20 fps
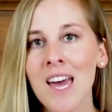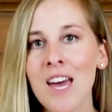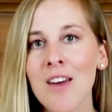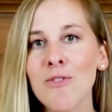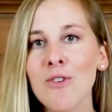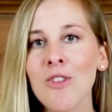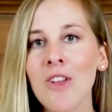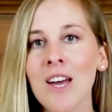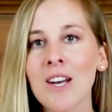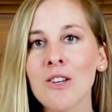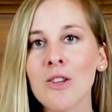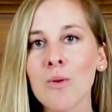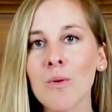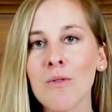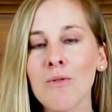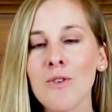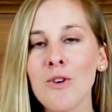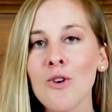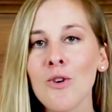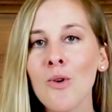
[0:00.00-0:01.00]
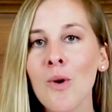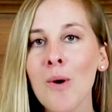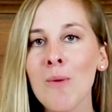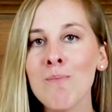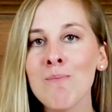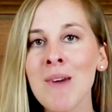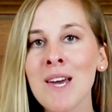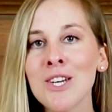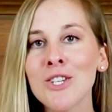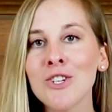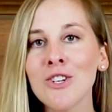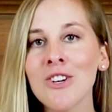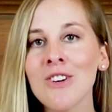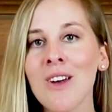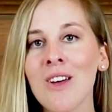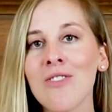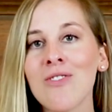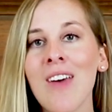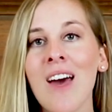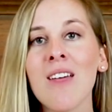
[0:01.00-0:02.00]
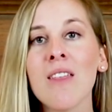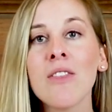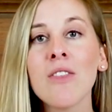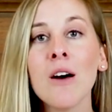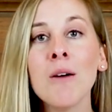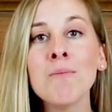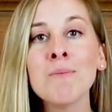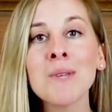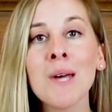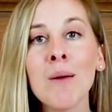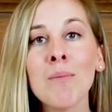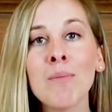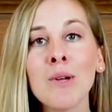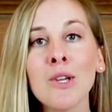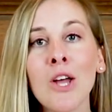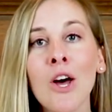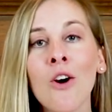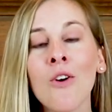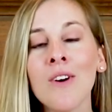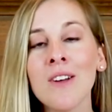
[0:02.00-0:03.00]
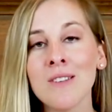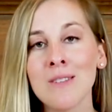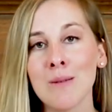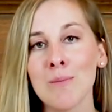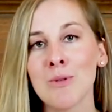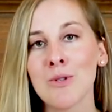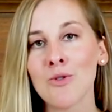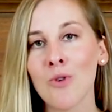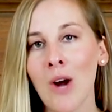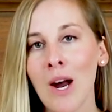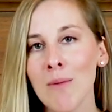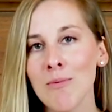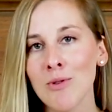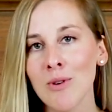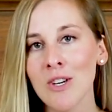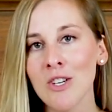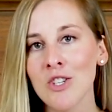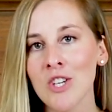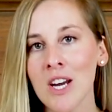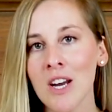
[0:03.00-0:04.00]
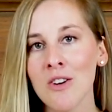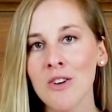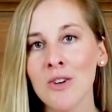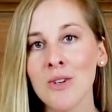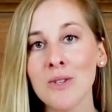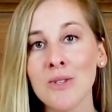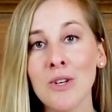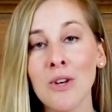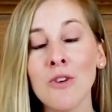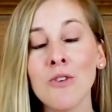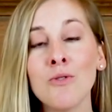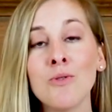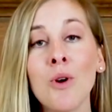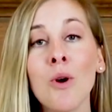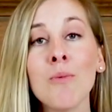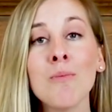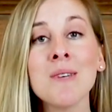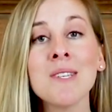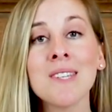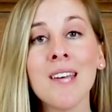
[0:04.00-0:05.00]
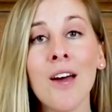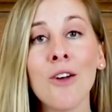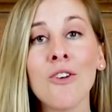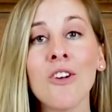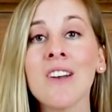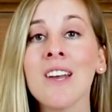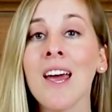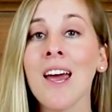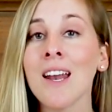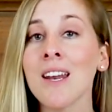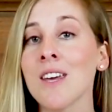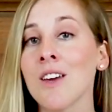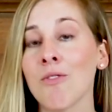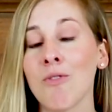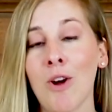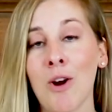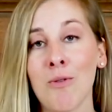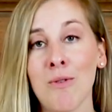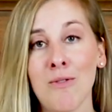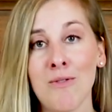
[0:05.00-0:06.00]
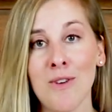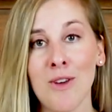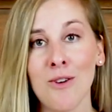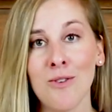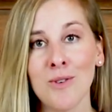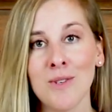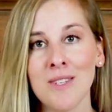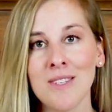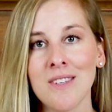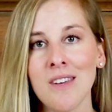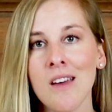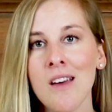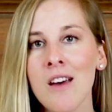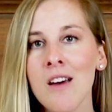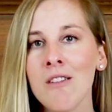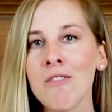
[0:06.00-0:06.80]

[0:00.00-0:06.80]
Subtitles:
If you liked the review, make sure you hit that thumbs up below and subscribe to our channel so you don't miss out on any of our reviews.